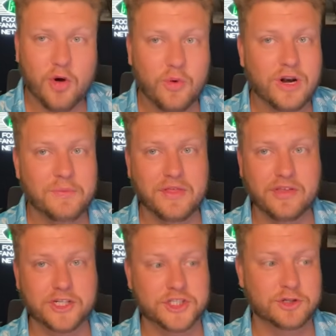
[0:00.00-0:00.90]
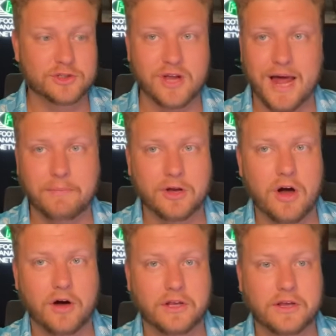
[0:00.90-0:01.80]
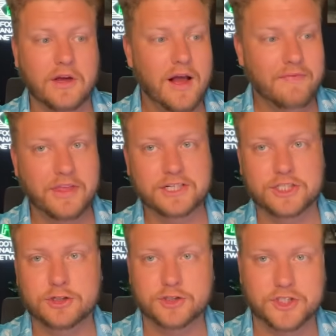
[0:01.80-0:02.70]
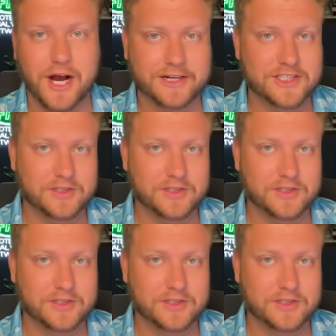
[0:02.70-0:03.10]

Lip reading: going to be this year's Ladd McConkey, this year's Jackson